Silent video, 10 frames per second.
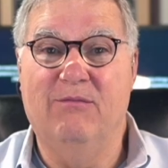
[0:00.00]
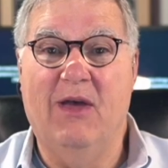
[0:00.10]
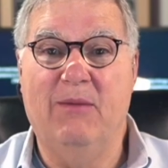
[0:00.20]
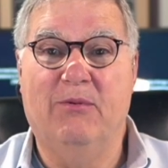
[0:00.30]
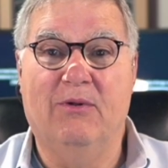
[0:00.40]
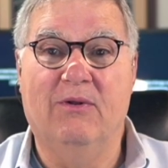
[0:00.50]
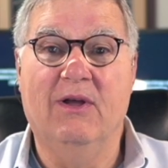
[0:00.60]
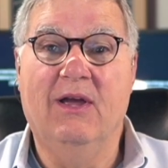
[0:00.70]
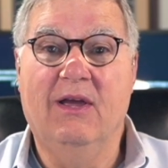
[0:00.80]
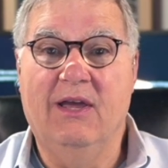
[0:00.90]
of
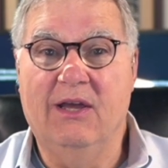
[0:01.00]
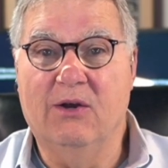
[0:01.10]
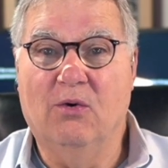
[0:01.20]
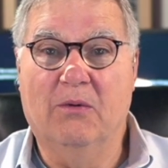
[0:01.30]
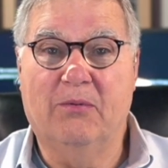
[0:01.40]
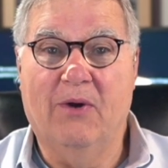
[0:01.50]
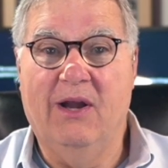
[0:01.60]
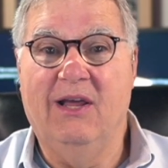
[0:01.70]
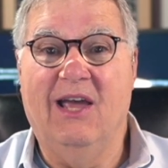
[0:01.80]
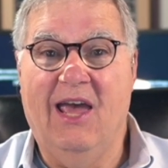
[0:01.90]
maple,
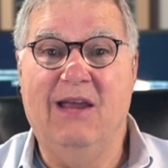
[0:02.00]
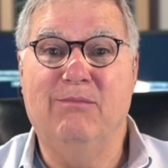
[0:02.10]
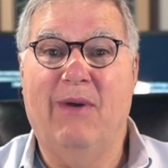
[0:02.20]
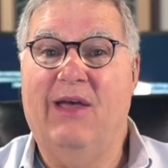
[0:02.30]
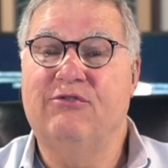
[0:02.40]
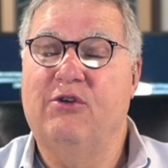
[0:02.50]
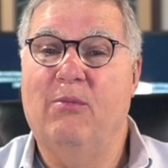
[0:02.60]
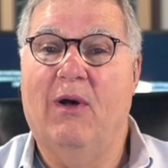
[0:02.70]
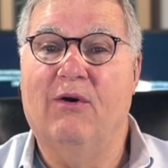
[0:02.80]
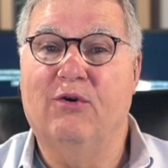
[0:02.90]
incorporating 8
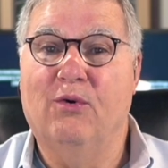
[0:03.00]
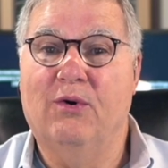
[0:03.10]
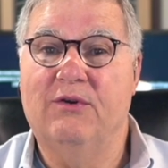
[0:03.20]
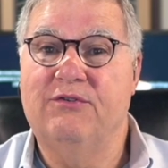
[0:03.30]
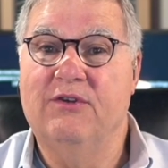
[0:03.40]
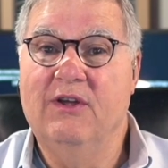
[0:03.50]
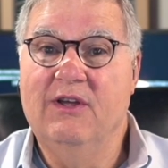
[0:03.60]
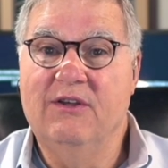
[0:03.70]
basketball courts,